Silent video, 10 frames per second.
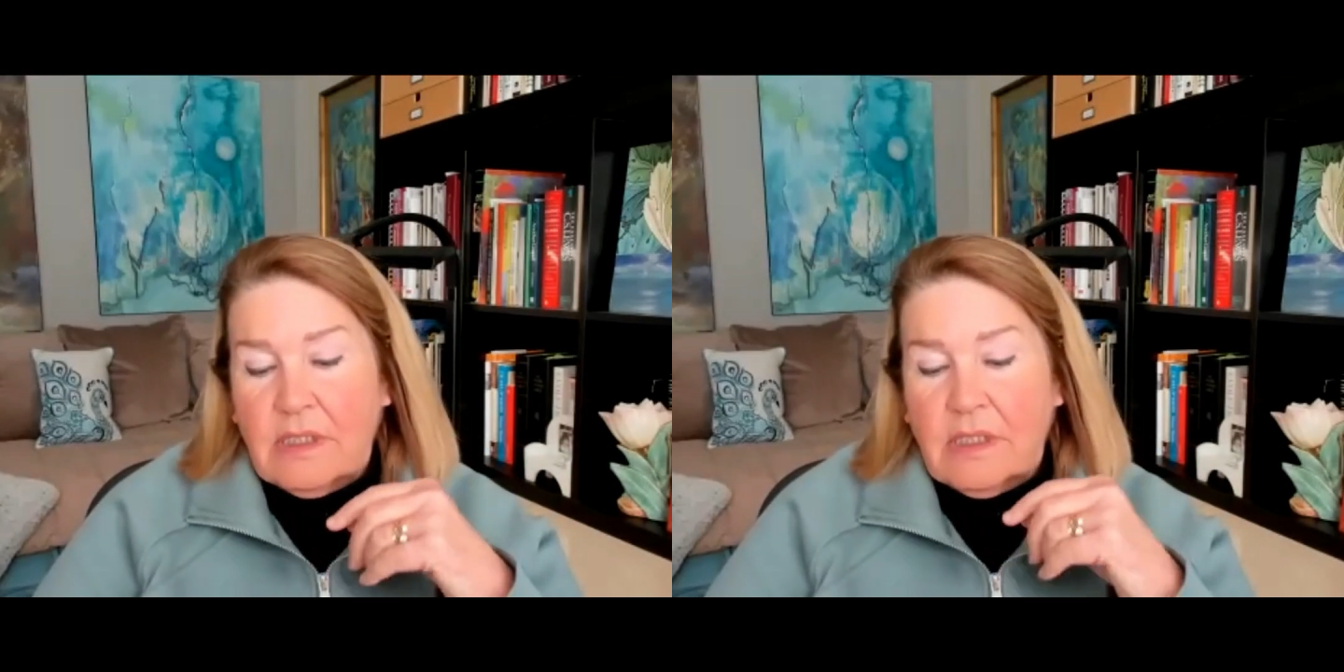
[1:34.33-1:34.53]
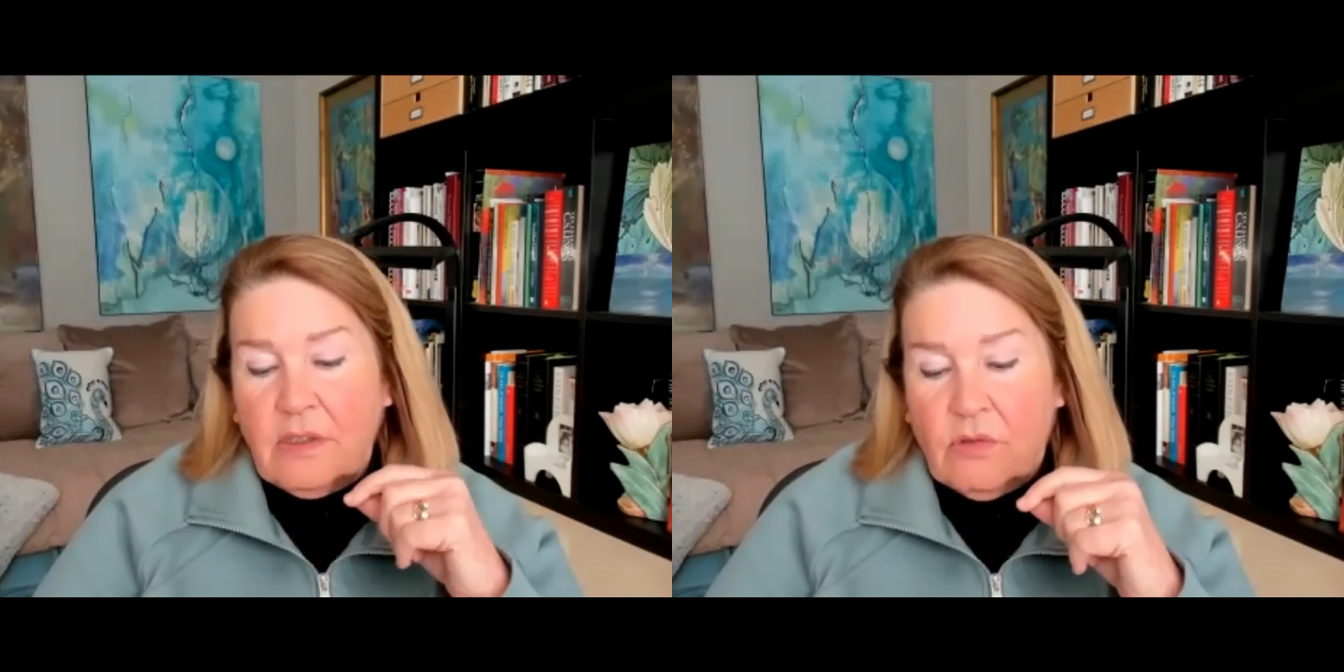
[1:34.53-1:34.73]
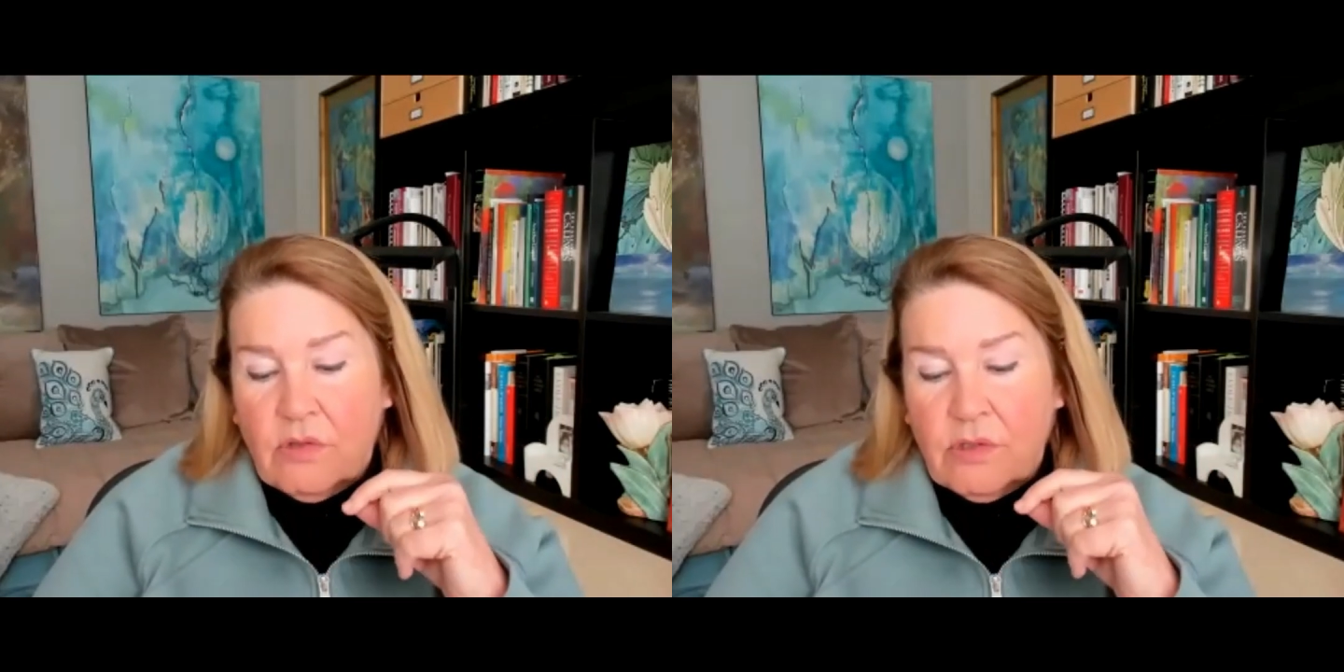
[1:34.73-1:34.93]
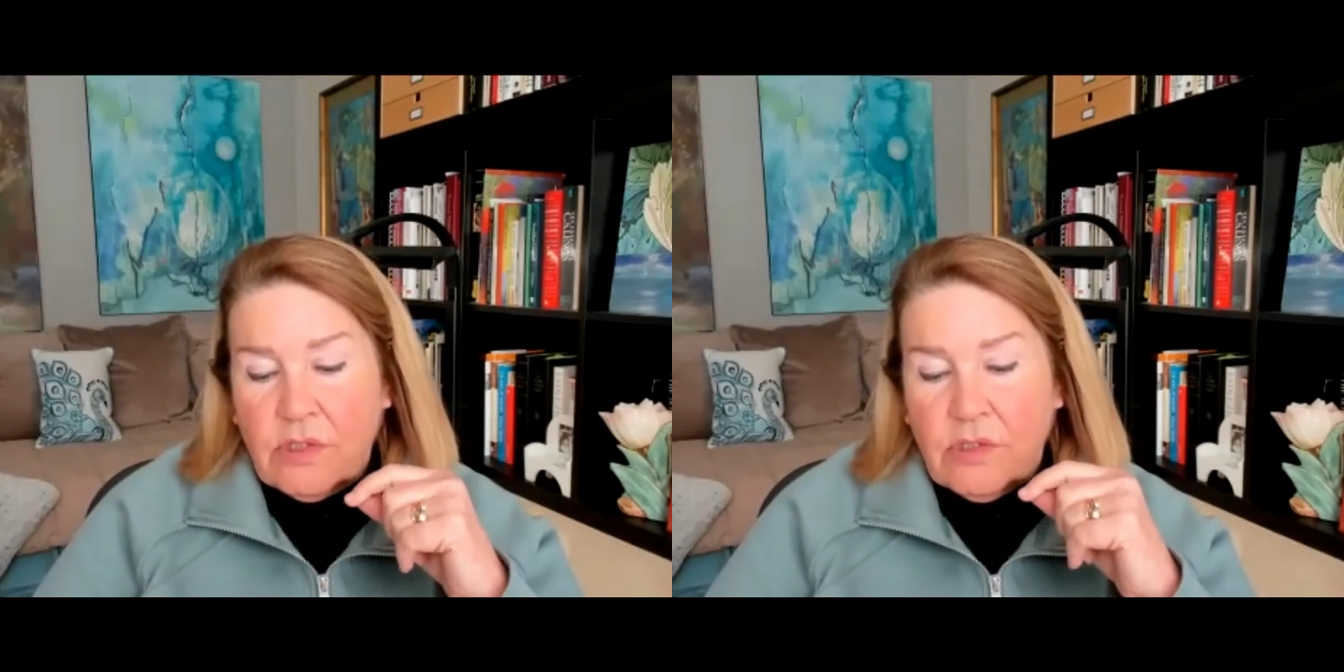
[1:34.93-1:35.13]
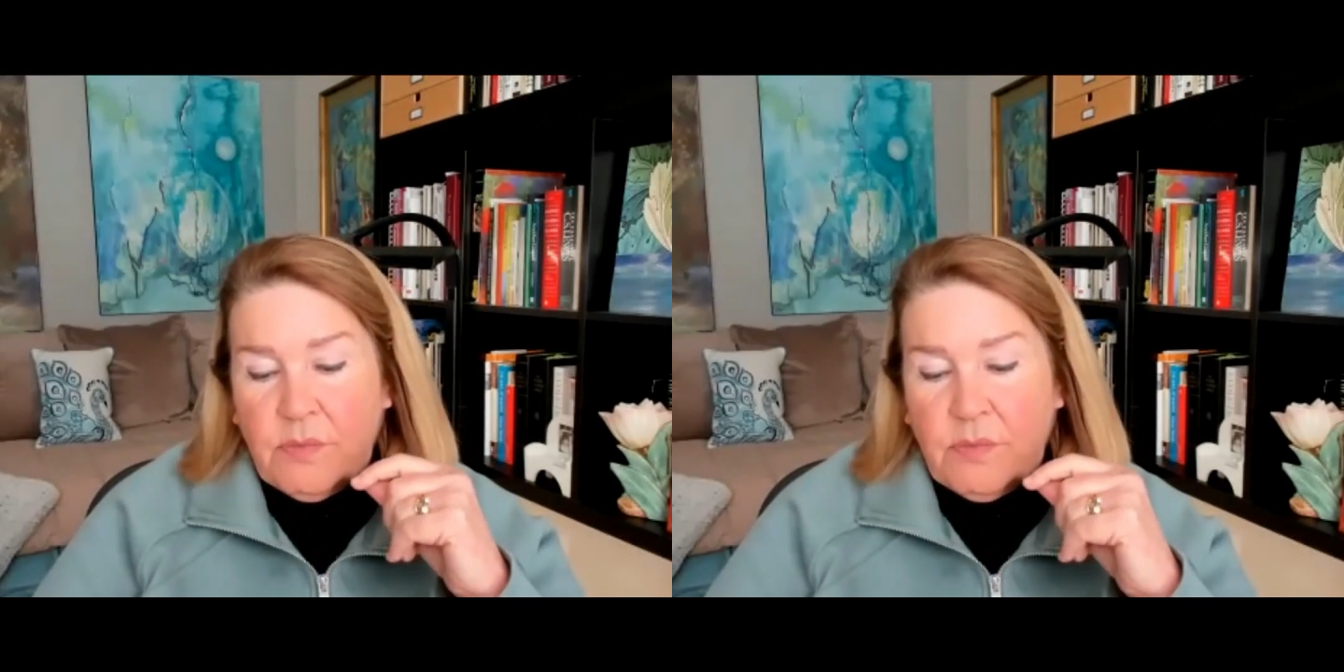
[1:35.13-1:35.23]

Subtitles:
in order to